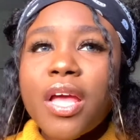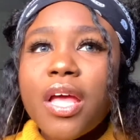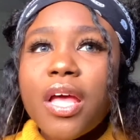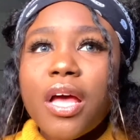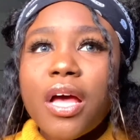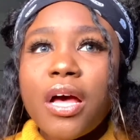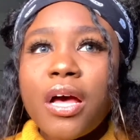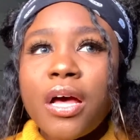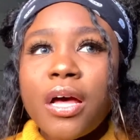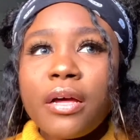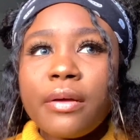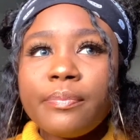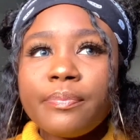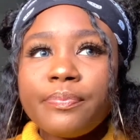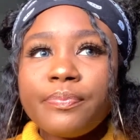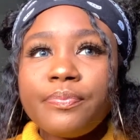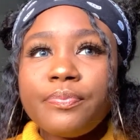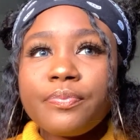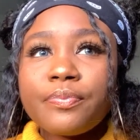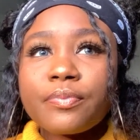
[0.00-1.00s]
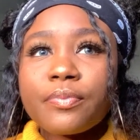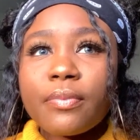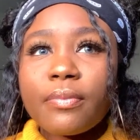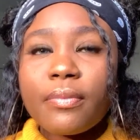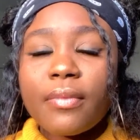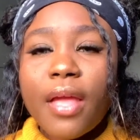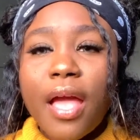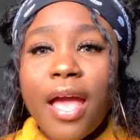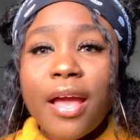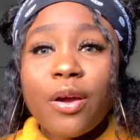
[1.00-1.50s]

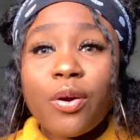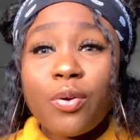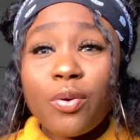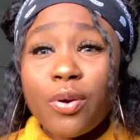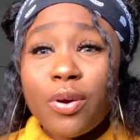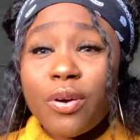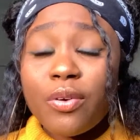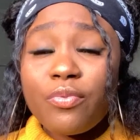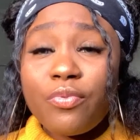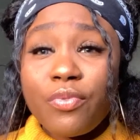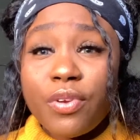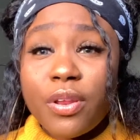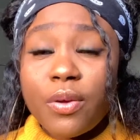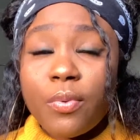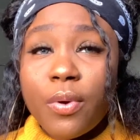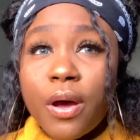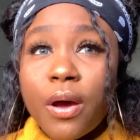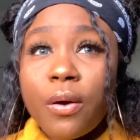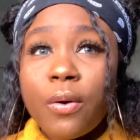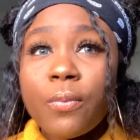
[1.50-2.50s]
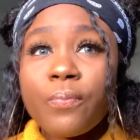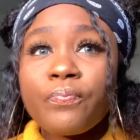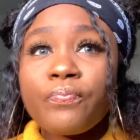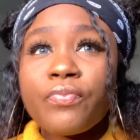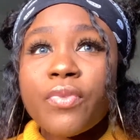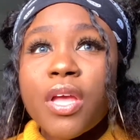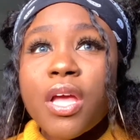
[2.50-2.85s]
I cook really well.